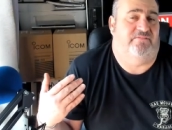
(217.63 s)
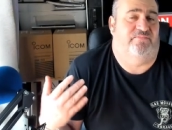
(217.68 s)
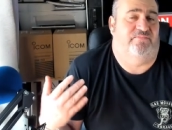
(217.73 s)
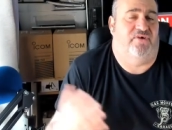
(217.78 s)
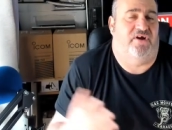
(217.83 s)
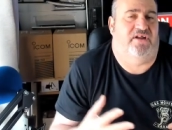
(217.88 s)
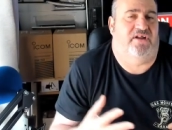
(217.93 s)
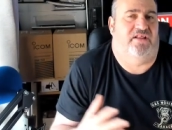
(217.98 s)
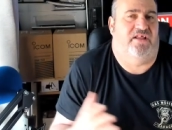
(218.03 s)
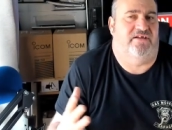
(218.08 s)

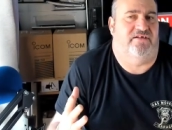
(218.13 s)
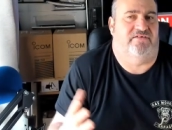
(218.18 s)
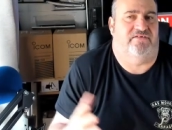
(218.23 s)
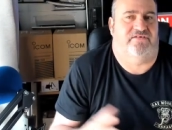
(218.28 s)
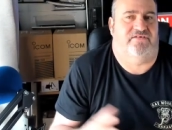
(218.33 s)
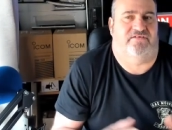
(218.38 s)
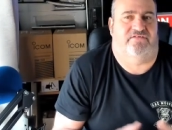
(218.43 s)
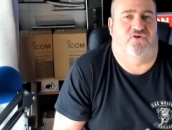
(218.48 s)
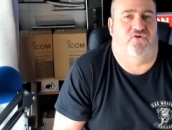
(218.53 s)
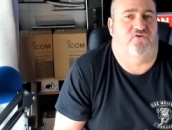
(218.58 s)

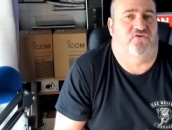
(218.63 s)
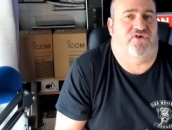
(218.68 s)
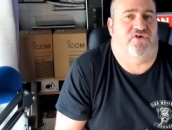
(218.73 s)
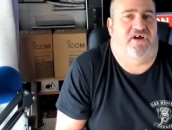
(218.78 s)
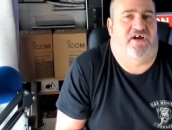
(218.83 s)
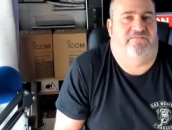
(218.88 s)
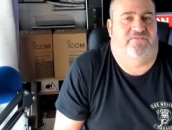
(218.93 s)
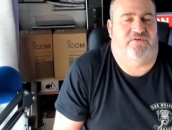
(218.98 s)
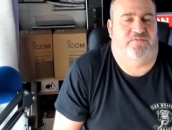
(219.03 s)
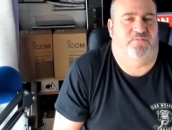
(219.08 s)
bricklayers, truck
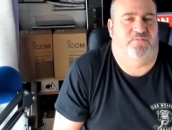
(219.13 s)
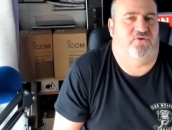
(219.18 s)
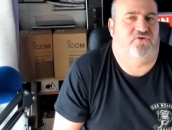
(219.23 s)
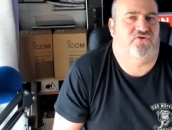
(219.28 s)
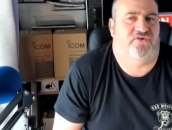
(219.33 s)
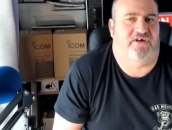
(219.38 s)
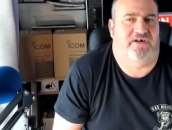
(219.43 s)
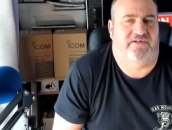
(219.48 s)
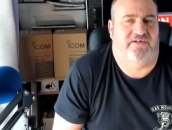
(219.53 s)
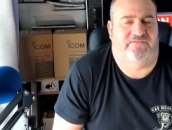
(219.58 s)
drivers, bus
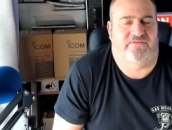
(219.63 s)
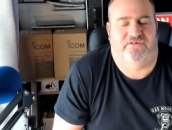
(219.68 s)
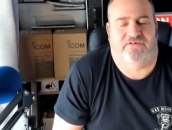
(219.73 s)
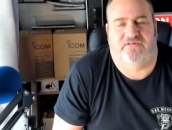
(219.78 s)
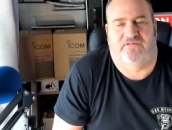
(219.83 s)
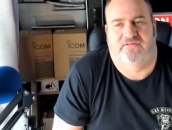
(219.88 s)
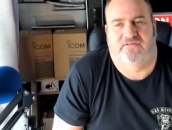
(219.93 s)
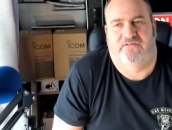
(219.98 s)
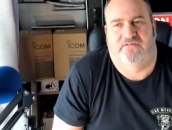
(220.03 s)
drivers,